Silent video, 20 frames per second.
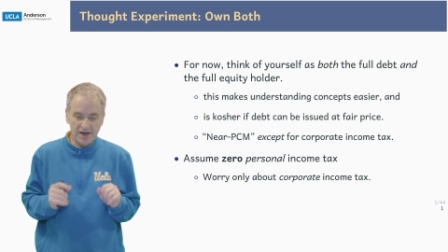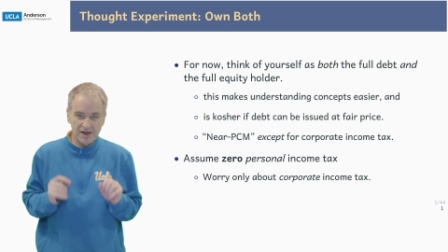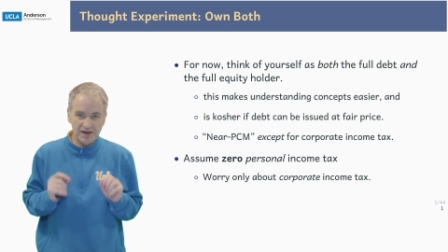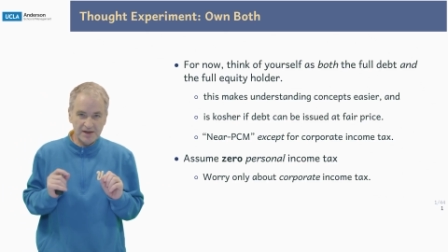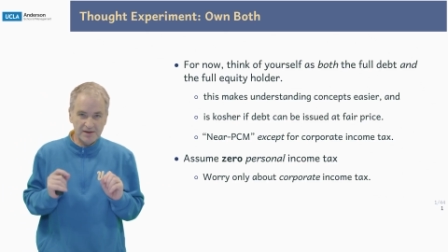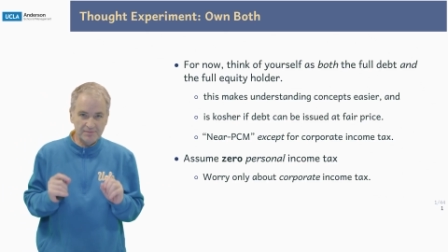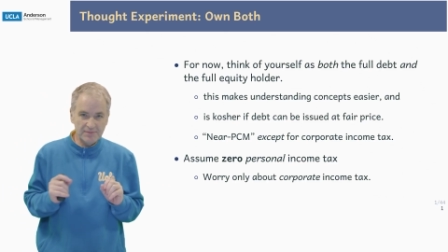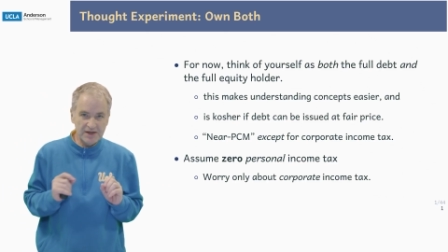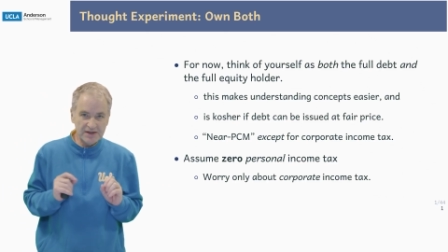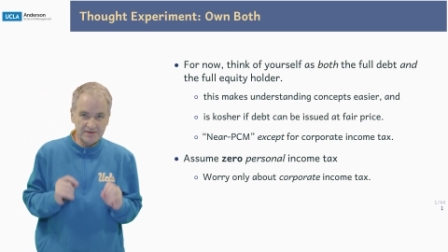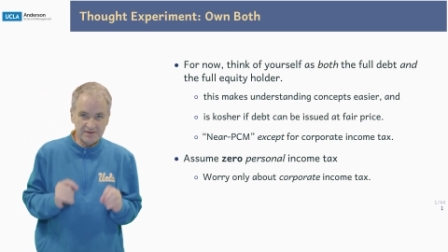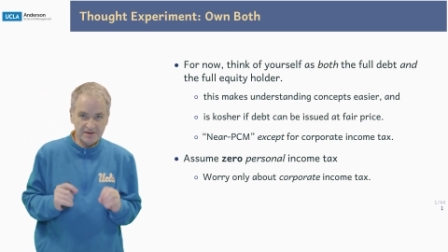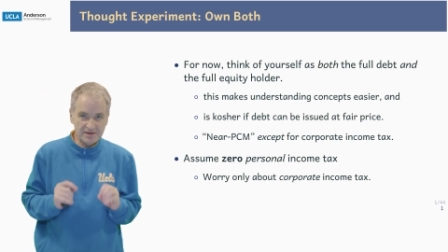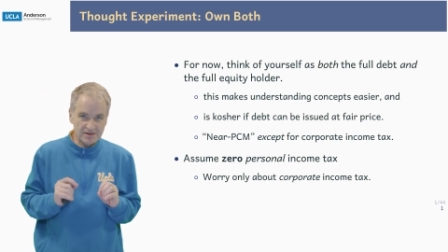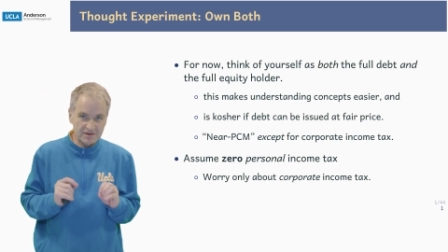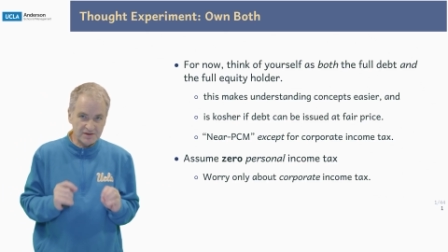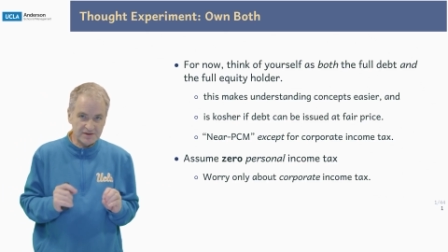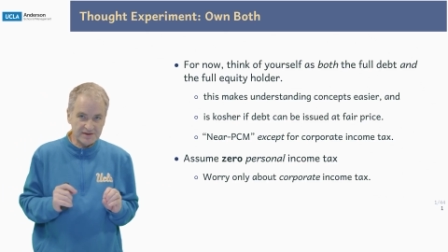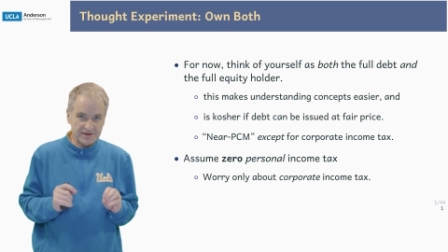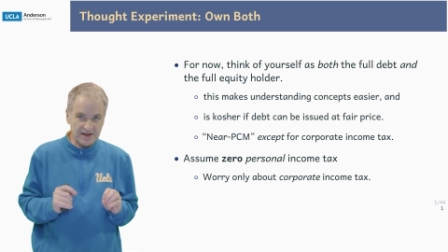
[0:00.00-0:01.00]
It makes
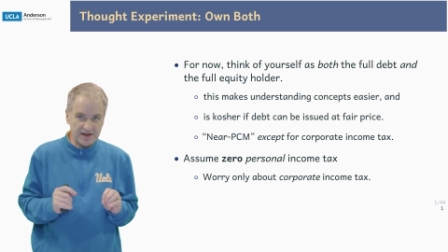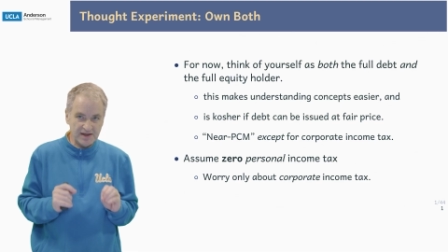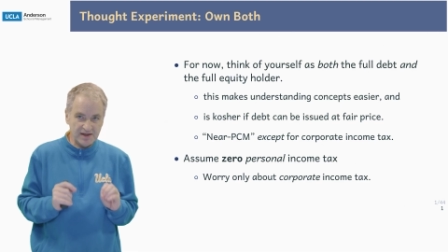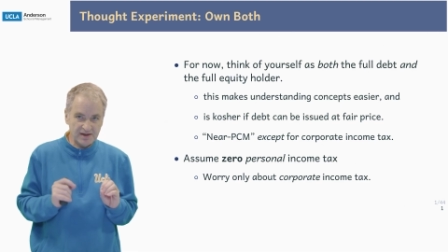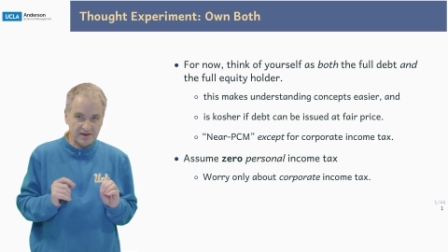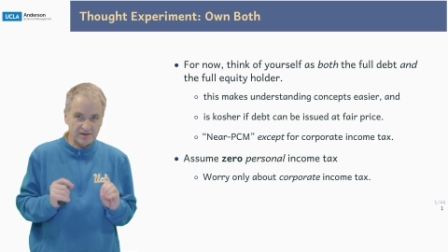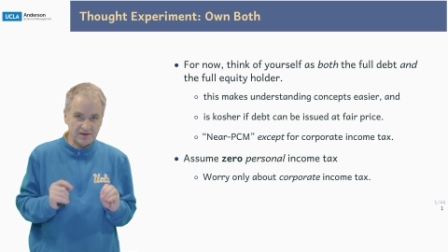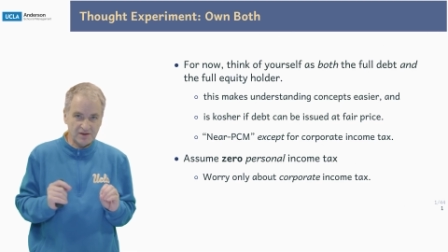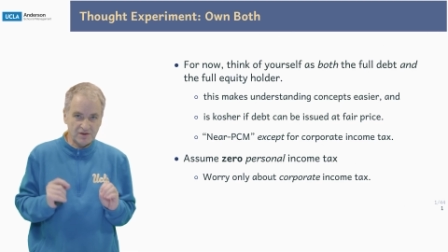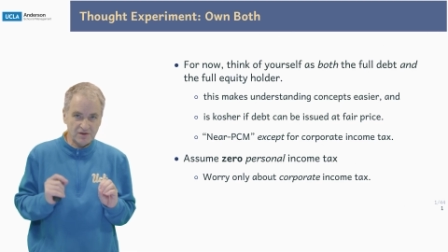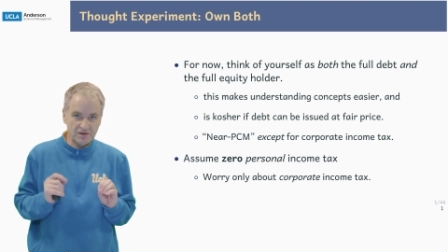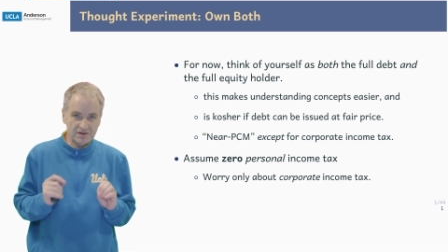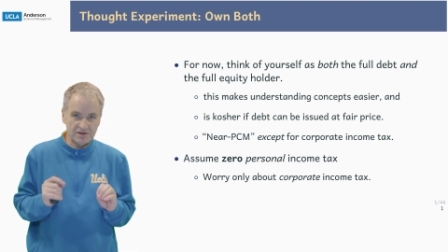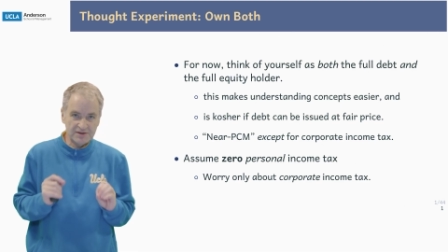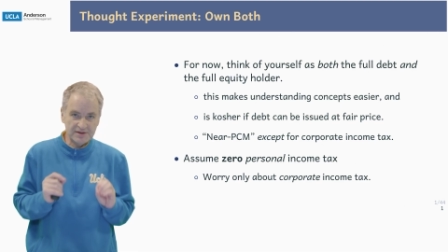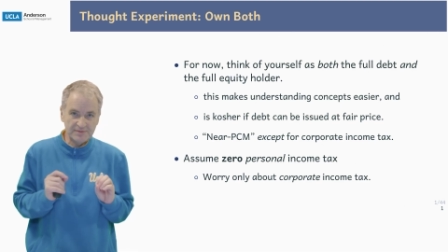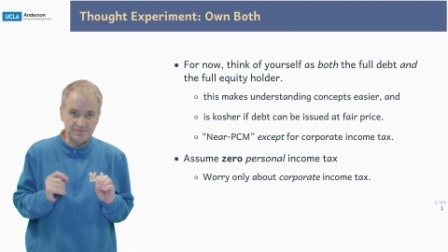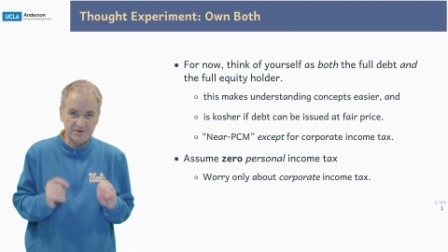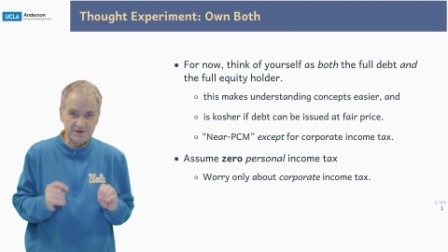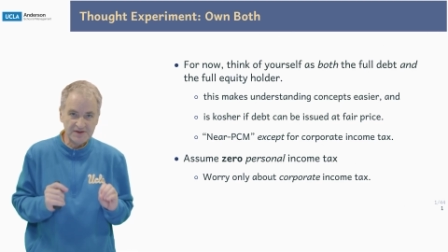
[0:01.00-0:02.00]
understanding the
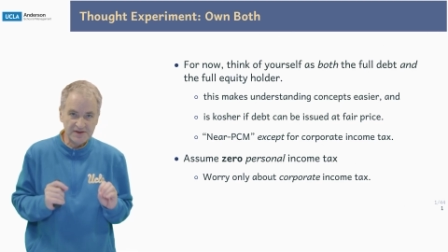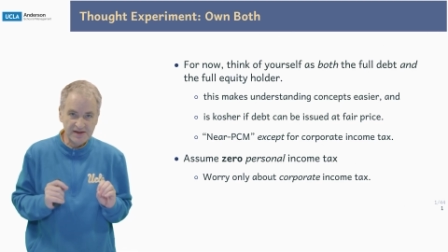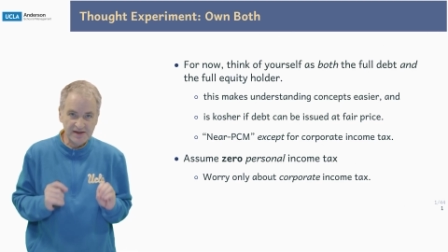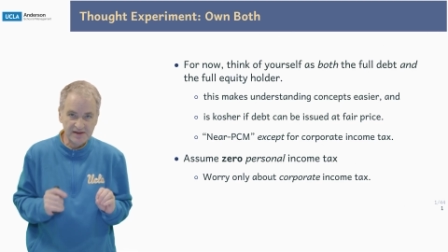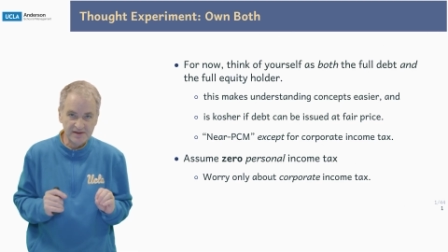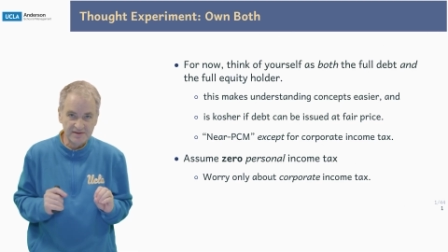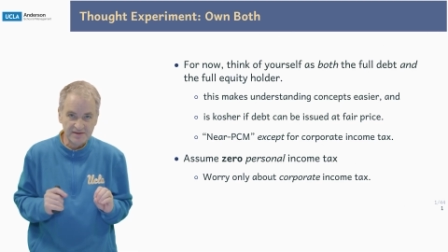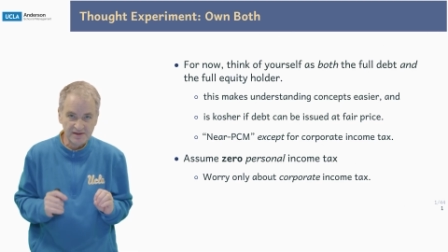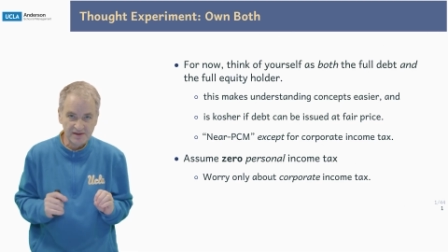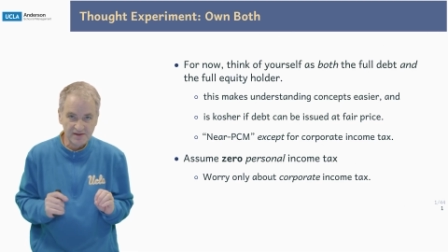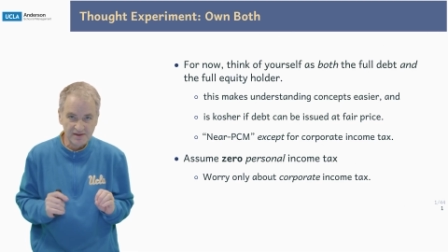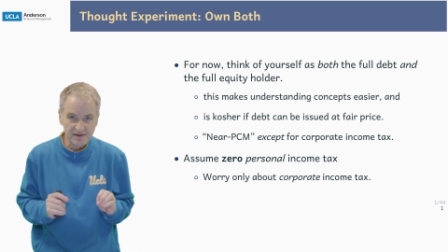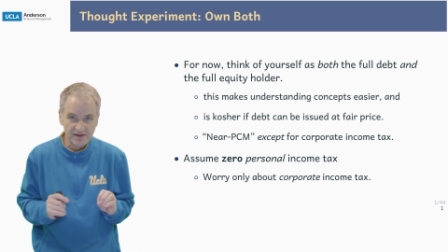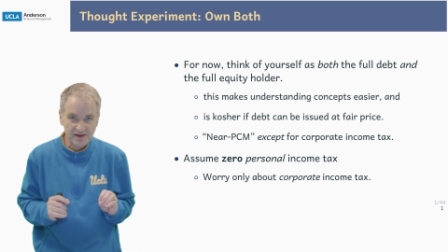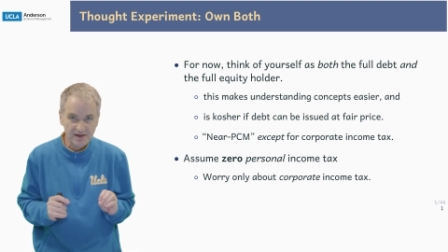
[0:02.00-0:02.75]
concepts easier.